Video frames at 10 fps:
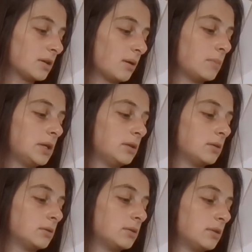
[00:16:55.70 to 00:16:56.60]
mean,
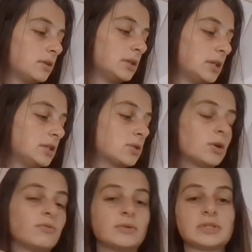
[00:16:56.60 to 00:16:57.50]
the thing that he's got
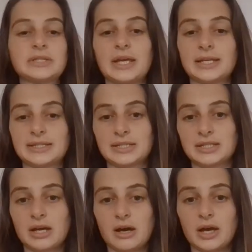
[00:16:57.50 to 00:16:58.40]
around his neck is the
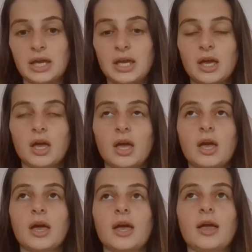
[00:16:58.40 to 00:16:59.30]
tie.
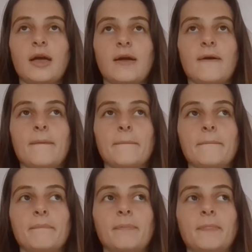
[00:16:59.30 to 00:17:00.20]

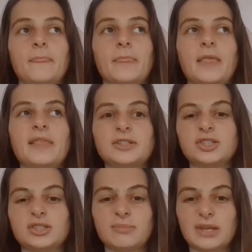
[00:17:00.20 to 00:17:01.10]
And that's
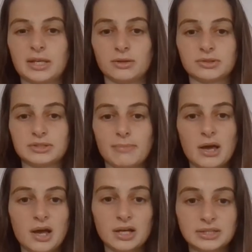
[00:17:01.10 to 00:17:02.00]
just to make you look
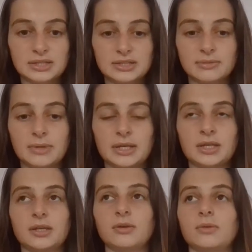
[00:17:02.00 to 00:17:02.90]
smart. It's
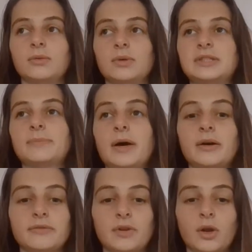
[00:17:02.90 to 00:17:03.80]
part
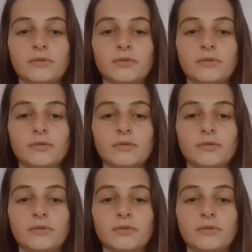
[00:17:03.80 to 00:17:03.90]
of a lot